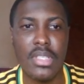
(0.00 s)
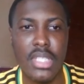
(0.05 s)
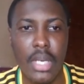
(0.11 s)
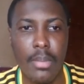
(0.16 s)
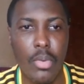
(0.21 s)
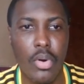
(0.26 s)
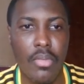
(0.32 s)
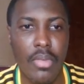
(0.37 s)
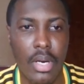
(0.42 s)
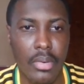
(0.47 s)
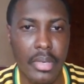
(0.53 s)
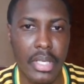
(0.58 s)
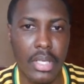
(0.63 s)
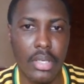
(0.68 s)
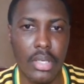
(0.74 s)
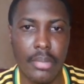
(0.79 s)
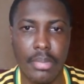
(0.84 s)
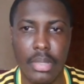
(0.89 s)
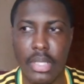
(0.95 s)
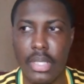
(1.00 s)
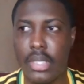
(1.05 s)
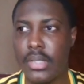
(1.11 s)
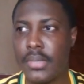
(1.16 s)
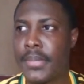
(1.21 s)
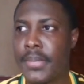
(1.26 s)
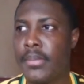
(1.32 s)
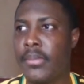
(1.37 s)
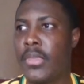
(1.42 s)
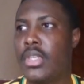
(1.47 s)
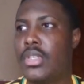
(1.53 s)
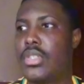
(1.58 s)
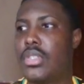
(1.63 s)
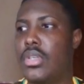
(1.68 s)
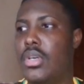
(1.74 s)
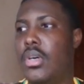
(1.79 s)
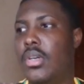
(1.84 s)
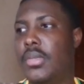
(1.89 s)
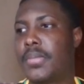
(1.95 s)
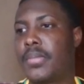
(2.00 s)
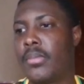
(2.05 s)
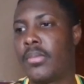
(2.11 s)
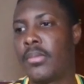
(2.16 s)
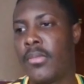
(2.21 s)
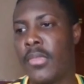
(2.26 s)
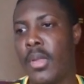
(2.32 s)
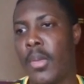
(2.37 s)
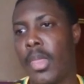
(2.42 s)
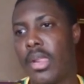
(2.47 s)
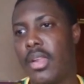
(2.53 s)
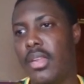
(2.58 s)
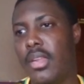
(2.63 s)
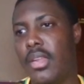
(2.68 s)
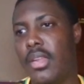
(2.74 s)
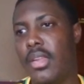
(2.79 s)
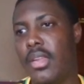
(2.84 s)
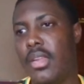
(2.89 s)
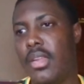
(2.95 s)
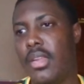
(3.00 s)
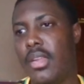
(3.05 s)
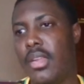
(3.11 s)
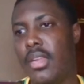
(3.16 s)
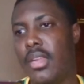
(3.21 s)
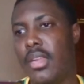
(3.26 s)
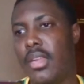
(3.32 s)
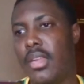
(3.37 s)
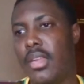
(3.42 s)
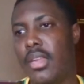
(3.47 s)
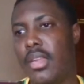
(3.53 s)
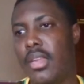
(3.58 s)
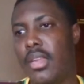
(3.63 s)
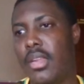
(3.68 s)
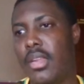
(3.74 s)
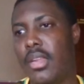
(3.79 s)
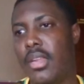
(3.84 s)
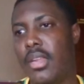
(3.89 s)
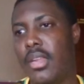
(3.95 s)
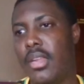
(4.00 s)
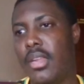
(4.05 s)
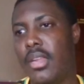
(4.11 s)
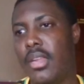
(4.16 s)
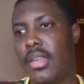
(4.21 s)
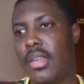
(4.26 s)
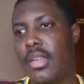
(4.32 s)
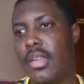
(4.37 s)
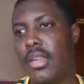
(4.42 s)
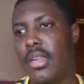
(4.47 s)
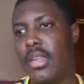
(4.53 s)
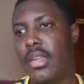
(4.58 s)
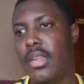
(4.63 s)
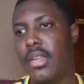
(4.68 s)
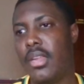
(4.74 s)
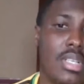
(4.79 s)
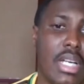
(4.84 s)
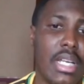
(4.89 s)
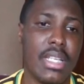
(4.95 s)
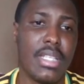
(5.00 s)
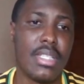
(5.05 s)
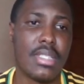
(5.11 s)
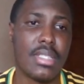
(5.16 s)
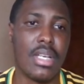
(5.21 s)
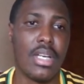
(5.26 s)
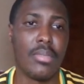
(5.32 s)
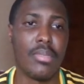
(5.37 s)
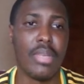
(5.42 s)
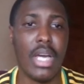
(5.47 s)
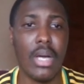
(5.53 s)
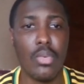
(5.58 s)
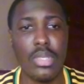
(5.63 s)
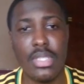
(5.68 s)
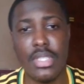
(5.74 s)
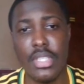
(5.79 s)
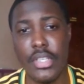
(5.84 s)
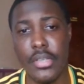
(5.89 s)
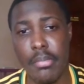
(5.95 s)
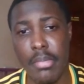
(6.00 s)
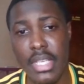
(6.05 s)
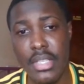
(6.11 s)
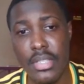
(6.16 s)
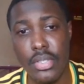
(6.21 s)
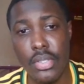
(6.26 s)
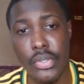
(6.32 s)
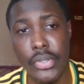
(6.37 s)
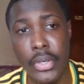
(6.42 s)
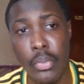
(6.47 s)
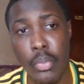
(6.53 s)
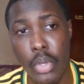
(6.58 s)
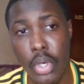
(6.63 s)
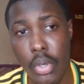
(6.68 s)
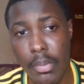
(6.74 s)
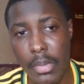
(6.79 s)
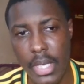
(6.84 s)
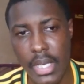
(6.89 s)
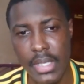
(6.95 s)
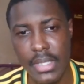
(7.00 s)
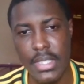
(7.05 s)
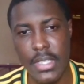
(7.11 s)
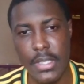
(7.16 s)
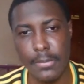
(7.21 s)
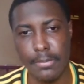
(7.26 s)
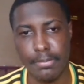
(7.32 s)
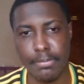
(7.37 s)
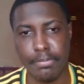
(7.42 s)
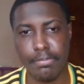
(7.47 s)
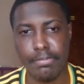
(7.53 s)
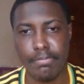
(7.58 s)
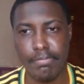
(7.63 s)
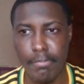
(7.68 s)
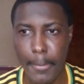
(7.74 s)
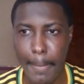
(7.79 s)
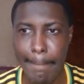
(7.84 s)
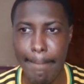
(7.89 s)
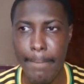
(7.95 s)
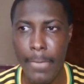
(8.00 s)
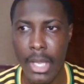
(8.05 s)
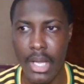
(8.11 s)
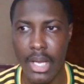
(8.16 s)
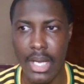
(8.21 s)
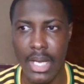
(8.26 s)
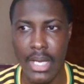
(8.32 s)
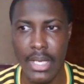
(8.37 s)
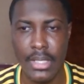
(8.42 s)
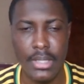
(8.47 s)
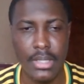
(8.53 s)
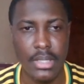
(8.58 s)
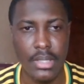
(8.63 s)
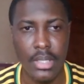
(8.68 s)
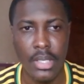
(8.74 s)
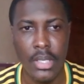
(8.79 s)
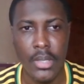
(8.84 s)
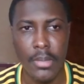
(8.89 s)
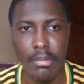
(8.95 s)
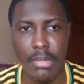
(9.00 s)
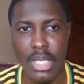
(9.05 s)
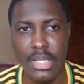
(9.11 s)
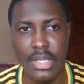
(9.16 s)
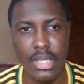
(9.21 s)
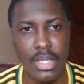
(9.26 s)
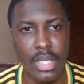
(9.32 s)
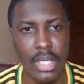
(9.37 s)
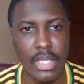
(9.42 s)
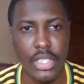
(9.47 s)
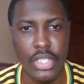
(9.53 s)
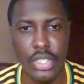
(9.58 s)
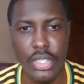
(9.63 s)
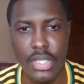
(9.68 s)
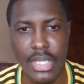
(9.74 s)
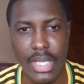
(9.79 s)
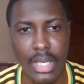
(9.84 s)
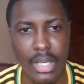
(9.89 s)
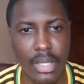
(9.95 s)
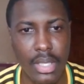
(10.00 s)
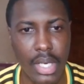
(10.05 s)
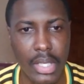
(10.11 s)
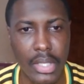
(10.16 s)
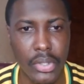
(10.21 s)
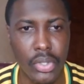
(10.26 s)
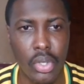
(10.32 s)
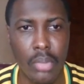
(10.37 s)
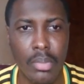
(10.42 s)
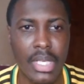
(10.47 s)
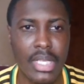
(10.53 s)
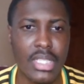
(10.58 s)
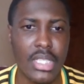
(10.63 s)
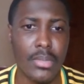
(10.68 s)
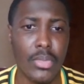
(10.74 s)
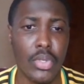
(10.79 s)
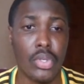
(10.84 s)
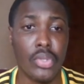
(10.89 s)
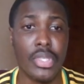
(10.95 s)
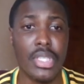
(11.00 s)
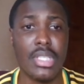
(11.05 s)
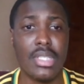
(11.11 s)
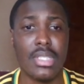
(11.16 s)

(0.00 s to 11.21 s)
above a regular player. So yeah, that's basically it for this episode, guys. That was your Mason Greenwood update, and basically just another update about Reiss